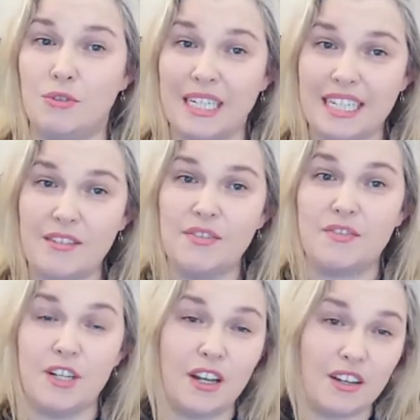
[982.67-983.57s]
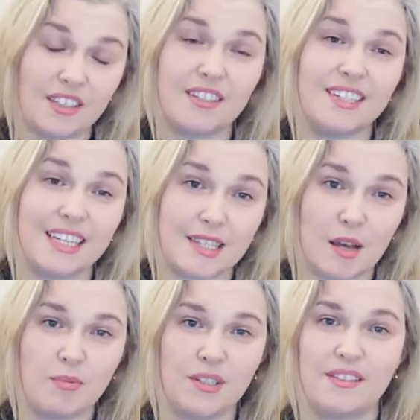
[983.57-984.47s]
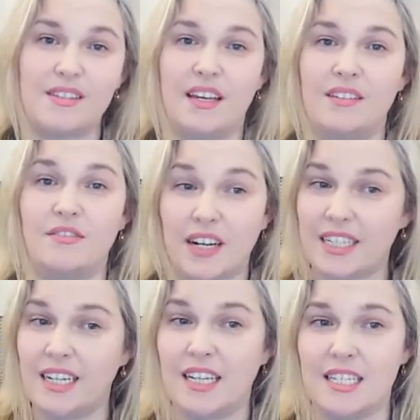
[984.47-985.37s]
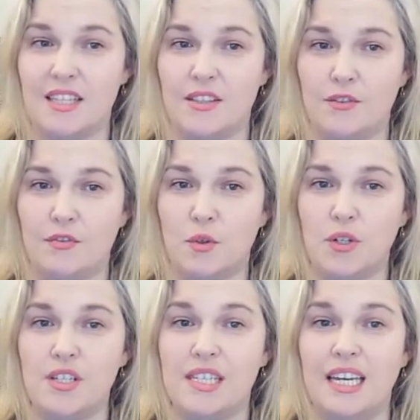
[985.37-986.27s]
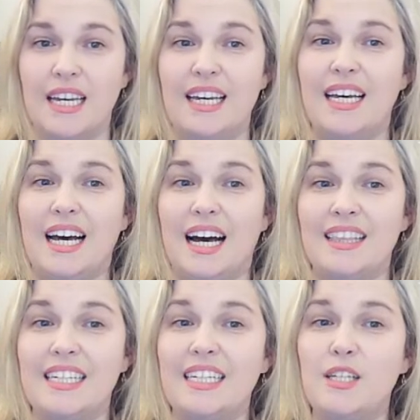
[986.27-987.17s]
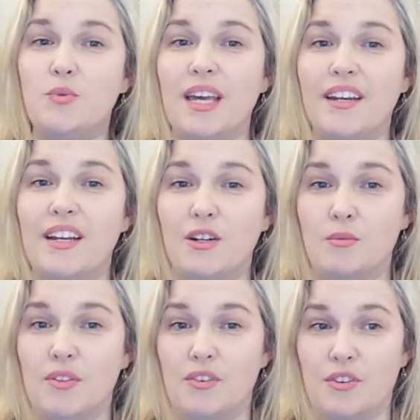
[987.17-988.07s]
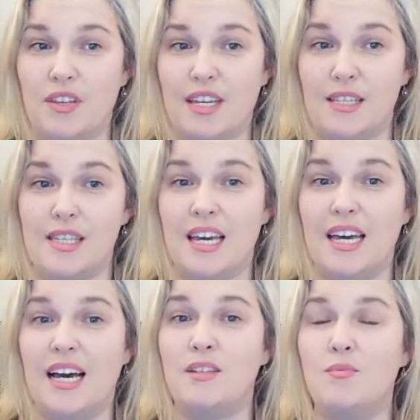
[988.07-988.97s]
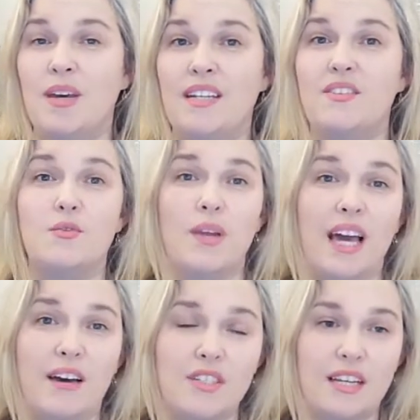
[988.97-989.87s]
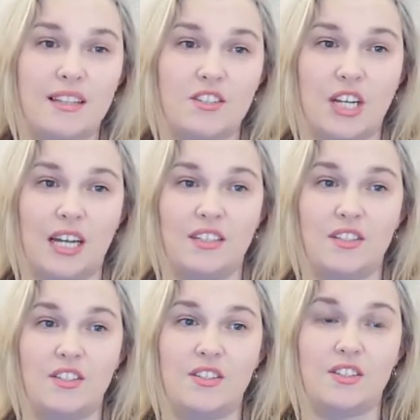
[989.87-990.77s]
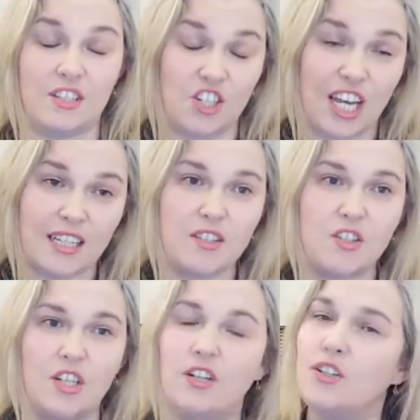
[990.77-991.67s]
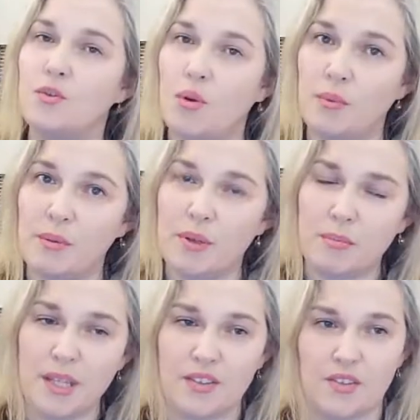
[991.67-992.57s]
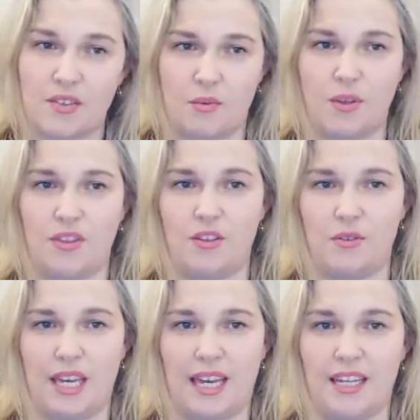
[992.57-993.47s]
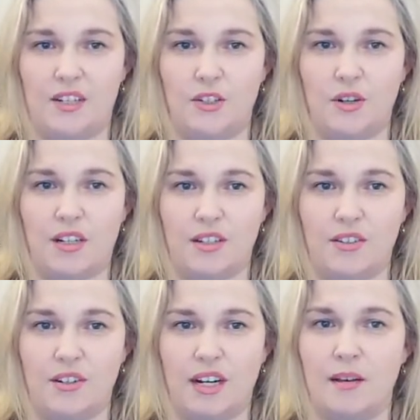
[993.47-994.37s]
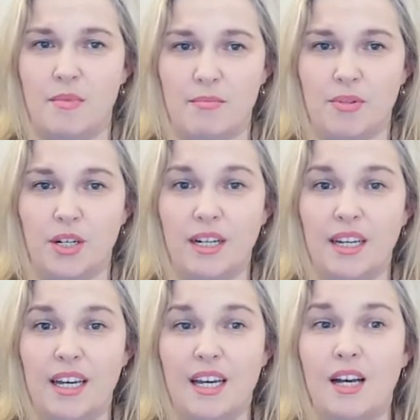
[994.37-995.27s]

Relief, reluctant acceptance at finalising the divorce, and the need we're getting on with other things has meant that we haven't had the challenge, the chance to look at what we will miss with the UK no longer a member.